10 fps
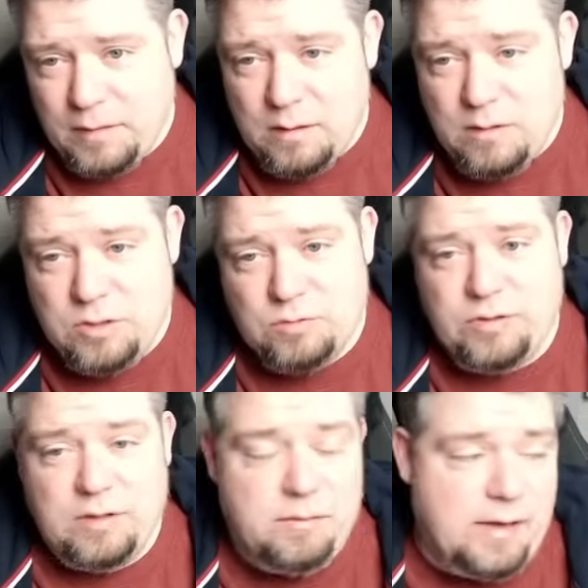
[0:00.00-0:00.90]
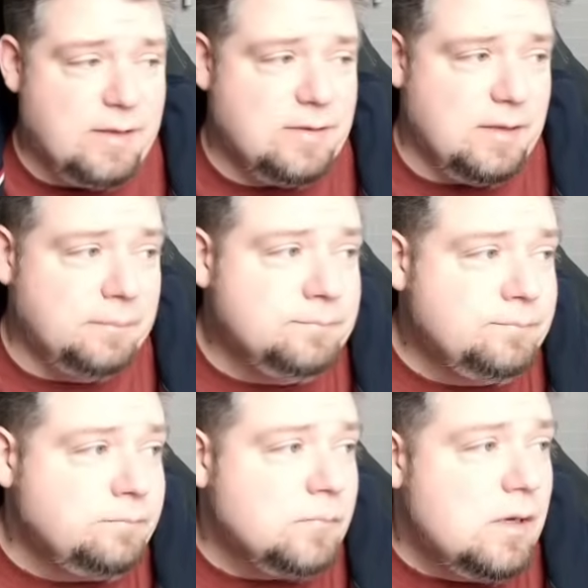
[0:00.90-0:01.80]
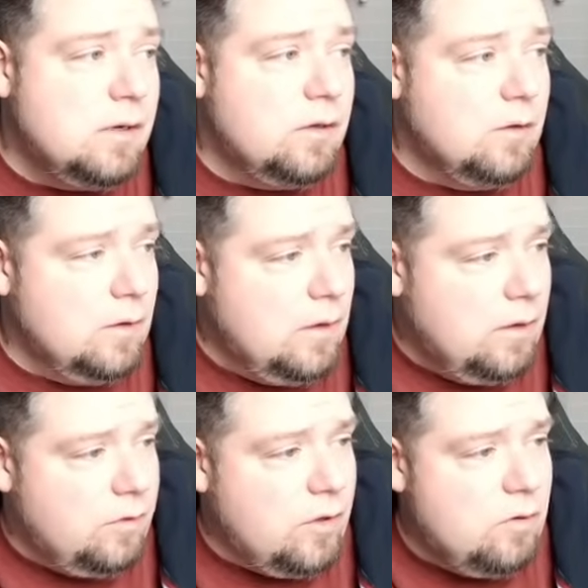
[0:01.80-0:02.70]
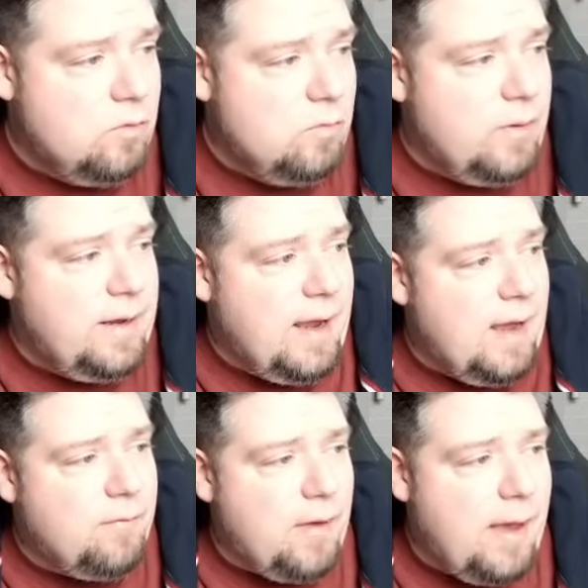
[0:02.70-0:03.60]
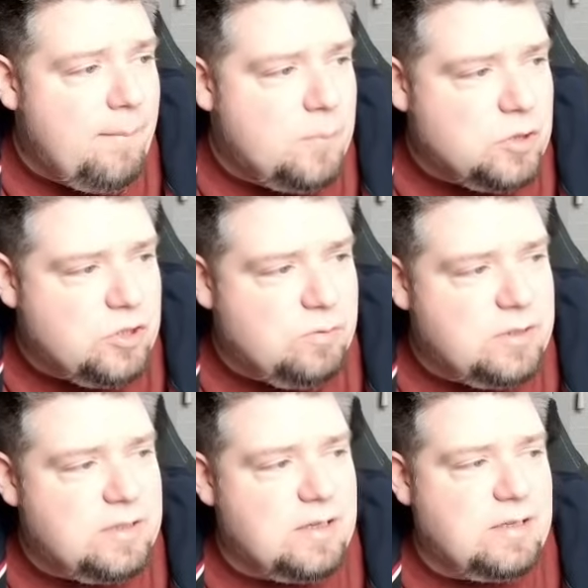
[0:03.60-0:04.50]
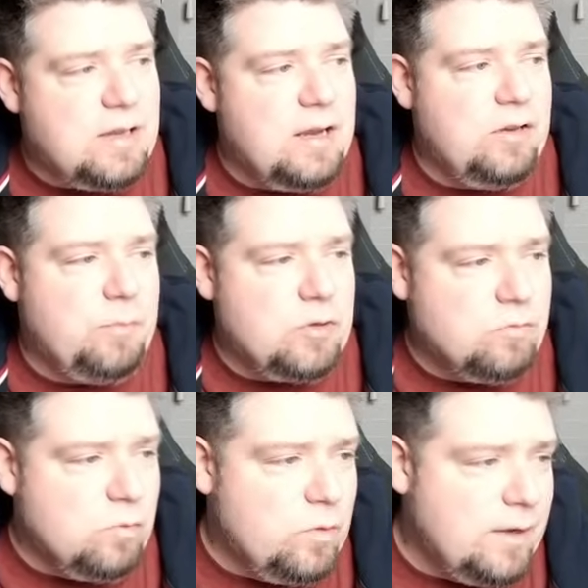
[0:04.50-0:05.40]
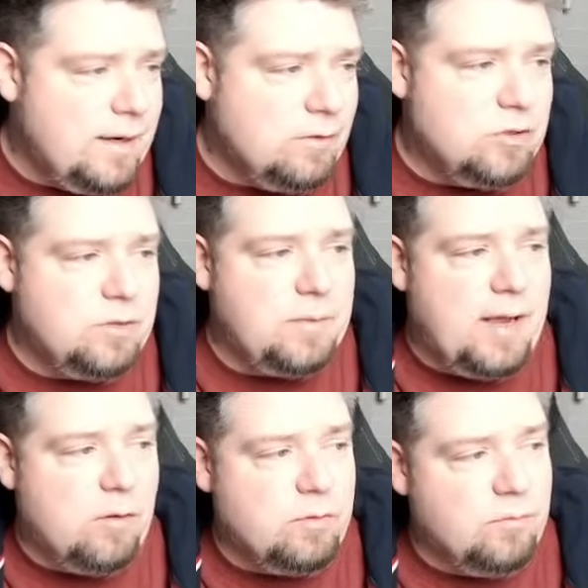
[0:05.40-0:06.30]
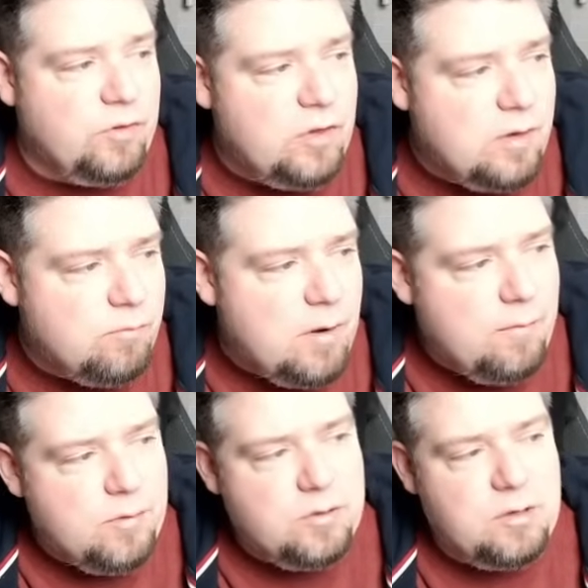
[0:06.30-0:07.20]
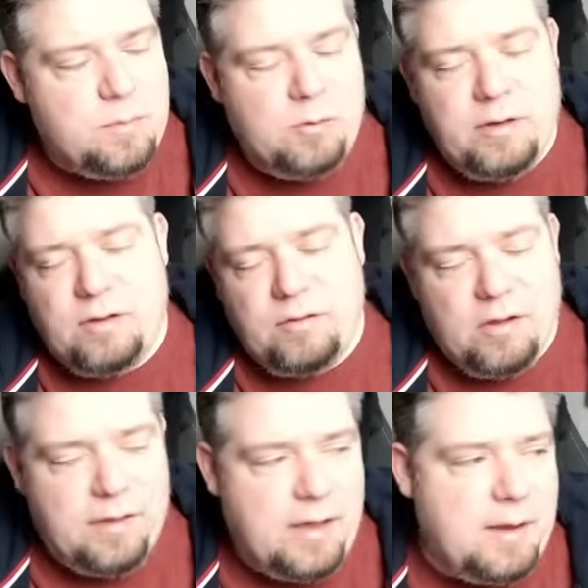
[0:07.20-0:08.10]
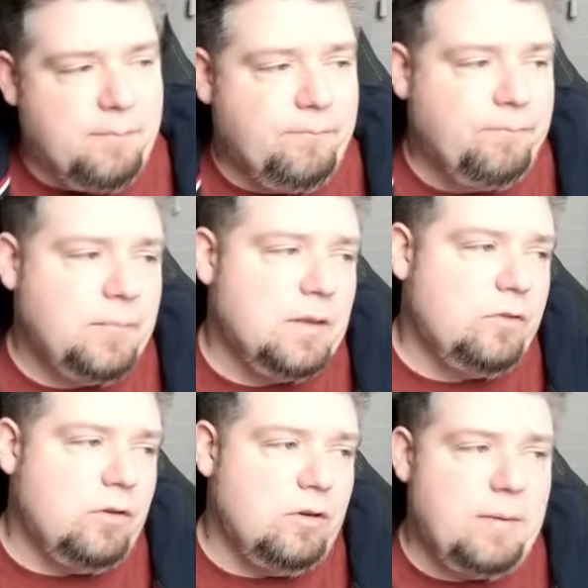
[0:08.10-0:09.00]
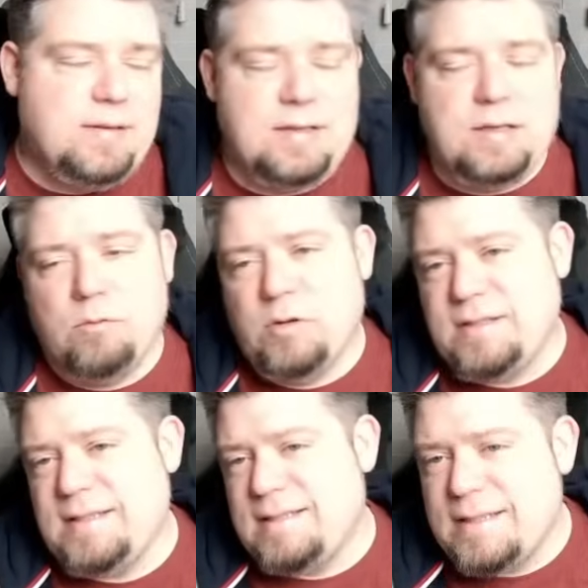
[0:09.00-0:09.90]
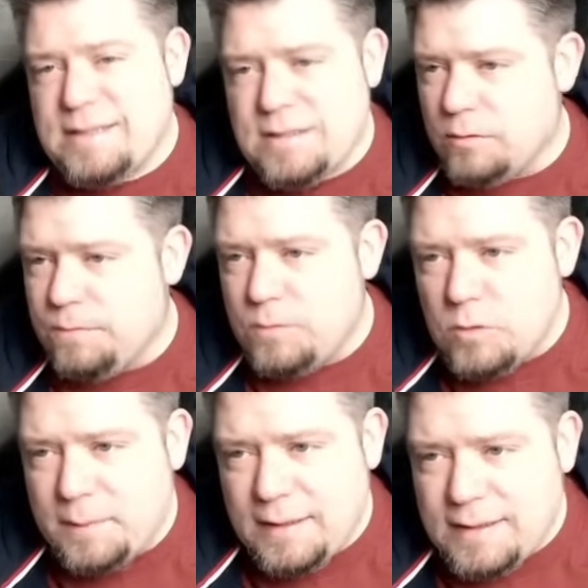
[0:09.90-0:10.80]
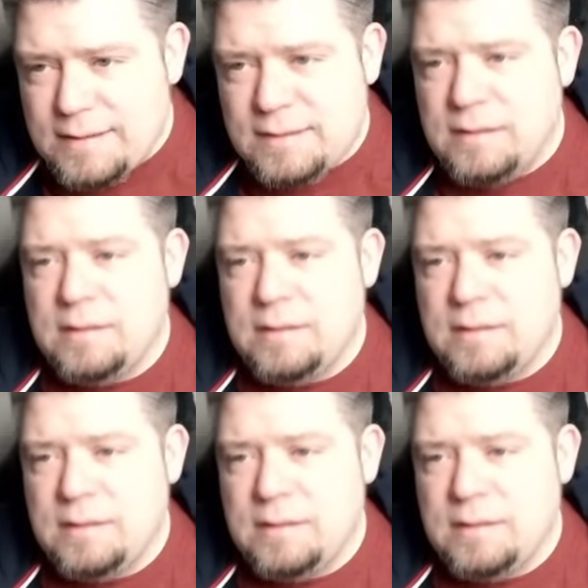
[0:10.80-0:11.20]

and you'll see we get into there. So we have ambushes, which is a special rule that allows you to be held in reserve rather than deployed at the start of the game. So basically you roll a d6 on a 4+,